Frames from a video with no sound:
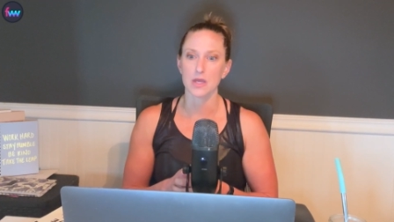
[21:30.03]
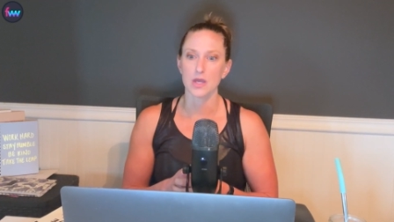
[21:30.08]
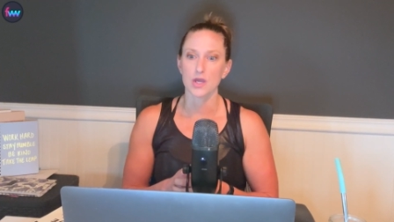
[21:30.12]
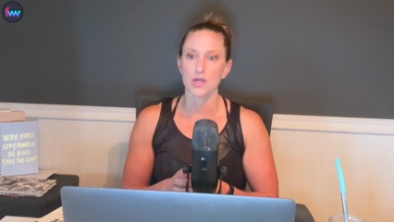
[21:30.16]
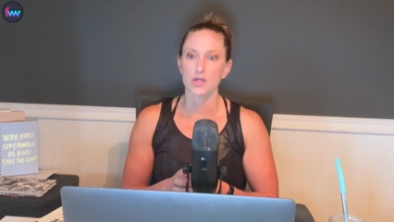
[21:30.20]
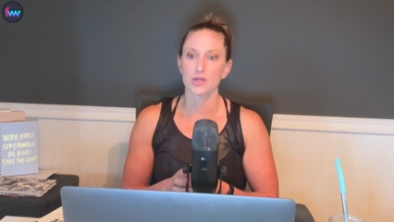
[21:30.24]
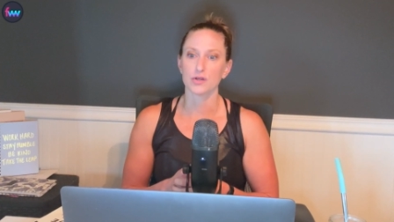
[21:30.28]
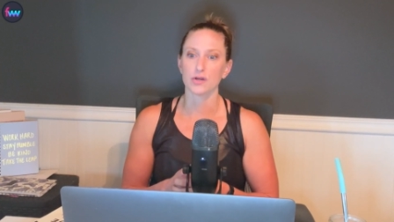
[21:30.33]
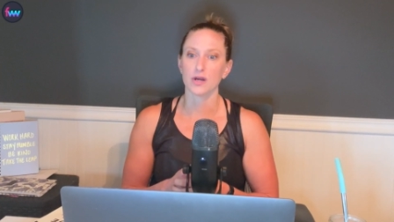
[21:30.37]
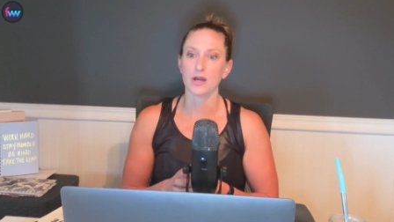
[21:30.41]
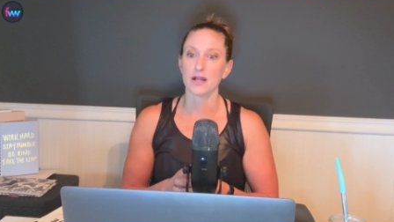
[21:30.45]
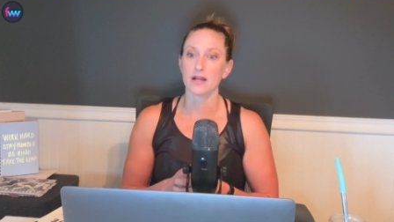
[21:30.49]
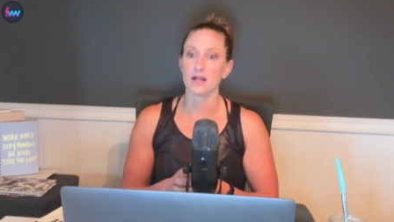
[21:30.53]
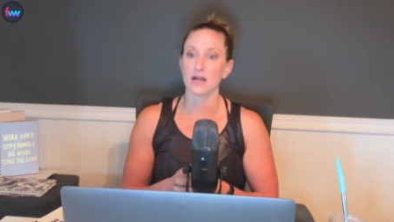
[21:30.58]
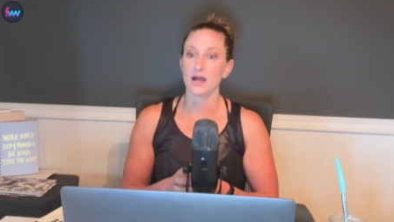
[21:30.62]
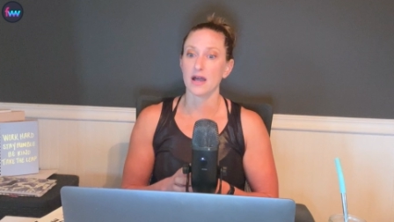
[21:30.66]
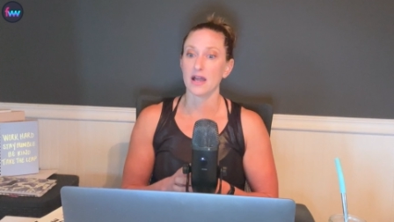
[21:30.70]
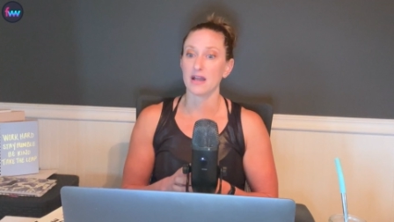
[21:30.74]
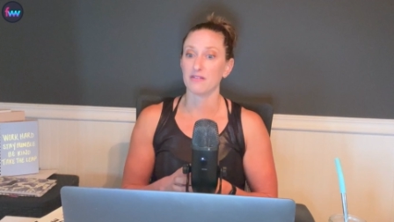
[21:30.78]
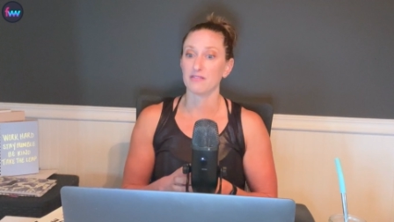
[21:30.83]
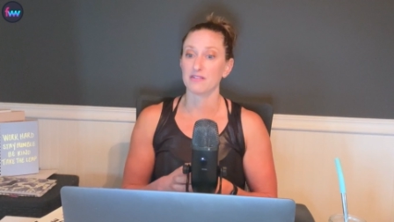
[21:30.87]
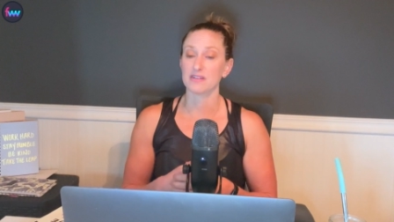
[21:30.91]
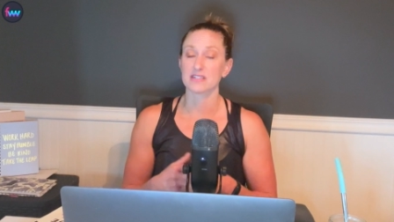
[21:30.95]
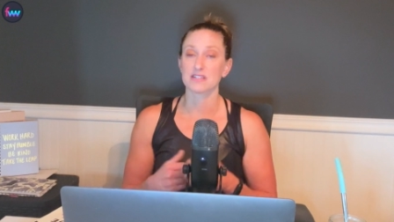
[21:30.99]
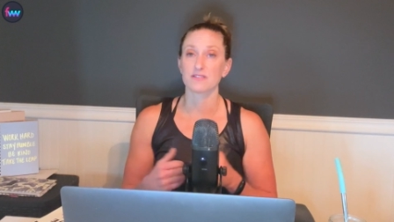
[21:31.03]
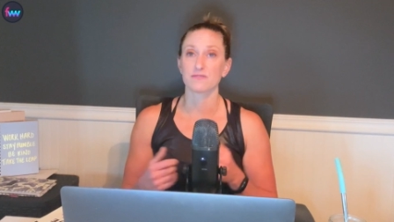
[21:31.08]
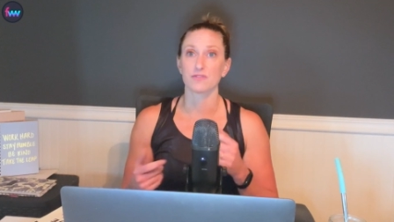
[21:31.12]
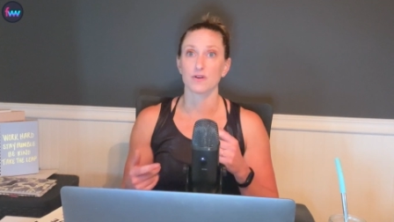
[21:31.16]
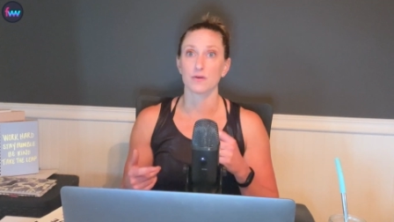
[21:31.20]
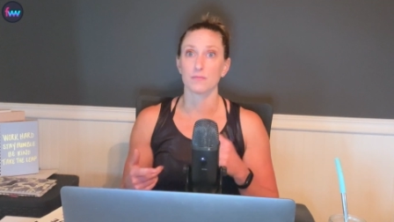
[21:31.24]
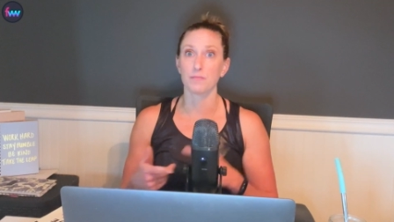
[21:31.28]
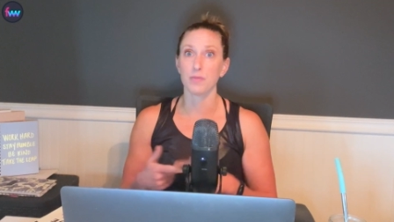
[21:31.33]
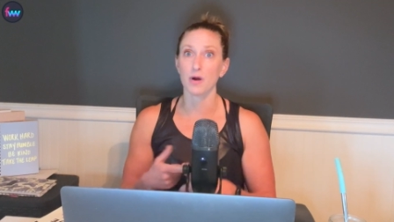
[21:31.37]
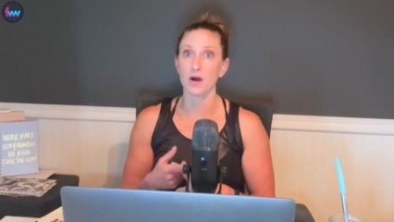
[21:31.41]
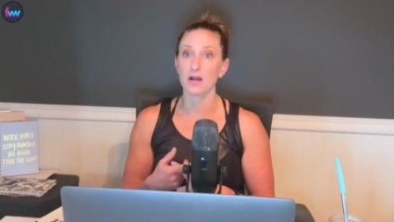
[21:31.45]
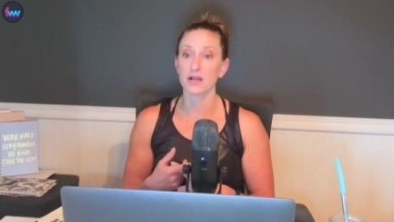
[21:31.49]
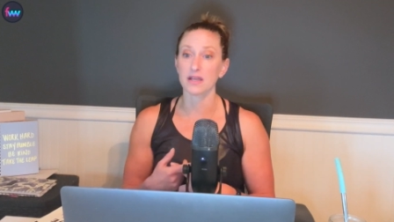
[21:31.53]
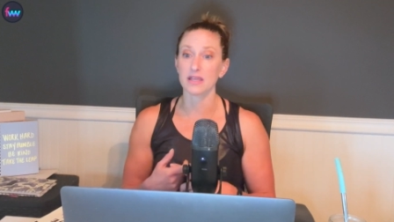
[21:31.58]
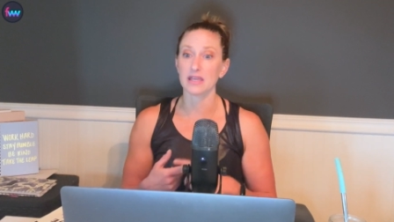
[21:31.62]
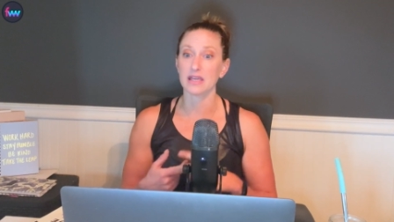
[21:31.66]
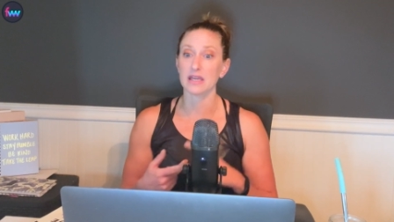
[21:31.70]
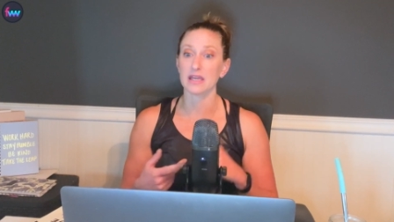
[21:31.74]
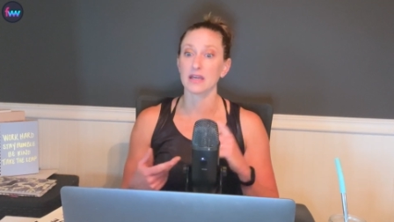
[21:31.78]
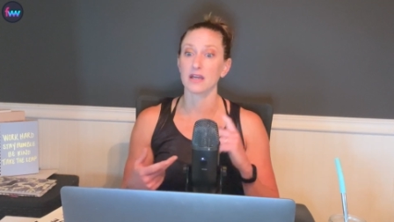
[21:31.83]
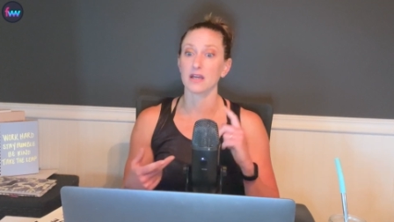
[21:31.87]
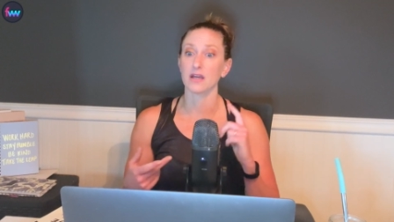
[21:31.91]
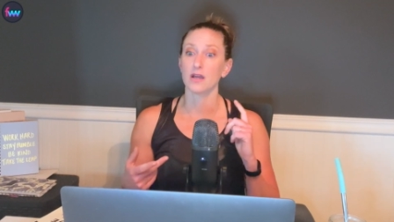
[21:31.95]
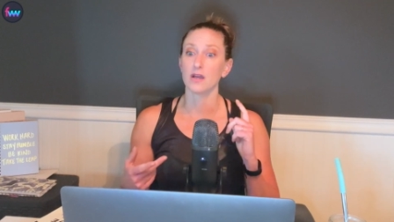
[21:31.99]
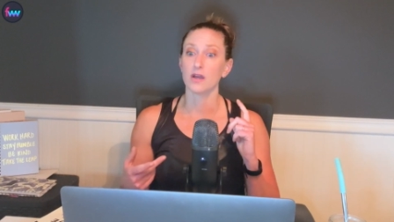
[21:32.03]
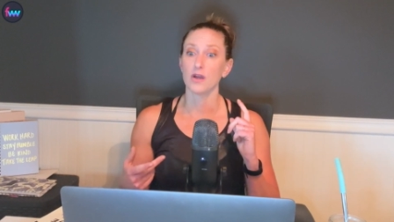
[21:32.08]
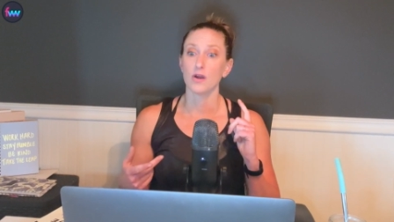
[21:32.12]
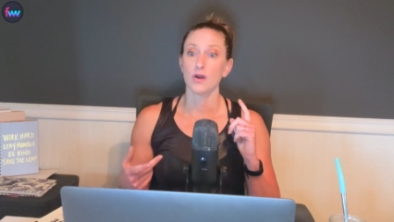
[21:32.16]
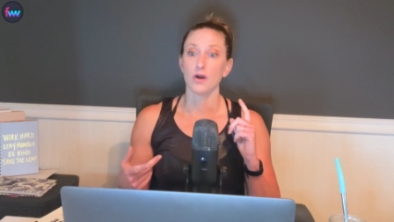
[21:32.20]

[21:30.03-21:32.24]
You're at a high risk for bonking,